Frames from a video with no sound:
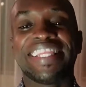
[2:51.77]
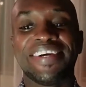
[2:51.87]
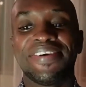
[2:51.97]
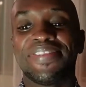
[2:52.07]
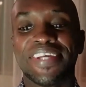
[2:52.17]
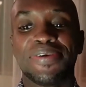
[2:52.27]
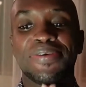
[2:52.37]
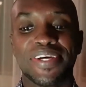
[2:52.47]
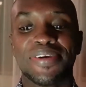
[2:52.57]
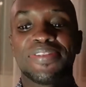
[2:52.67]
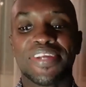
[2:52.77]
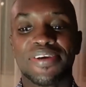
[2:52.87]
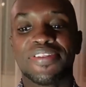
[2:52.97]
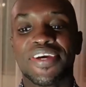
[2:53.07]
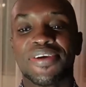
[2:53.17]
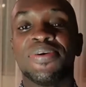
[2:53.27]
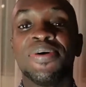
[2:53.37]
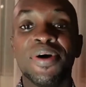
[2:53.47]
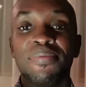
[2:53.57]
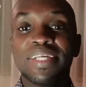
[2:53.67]
Thank you.
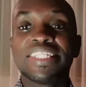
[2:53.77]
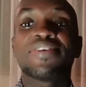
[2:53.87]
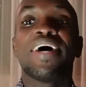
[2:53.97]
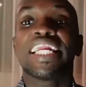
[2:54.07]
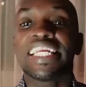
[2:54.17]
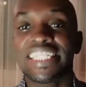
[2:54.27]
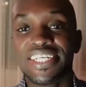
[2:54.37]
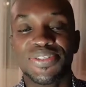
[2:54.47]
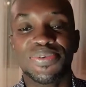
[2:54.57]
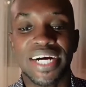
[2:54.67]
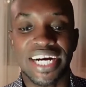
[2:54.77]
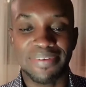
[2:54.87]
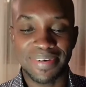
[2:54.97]
Please go and attend to work.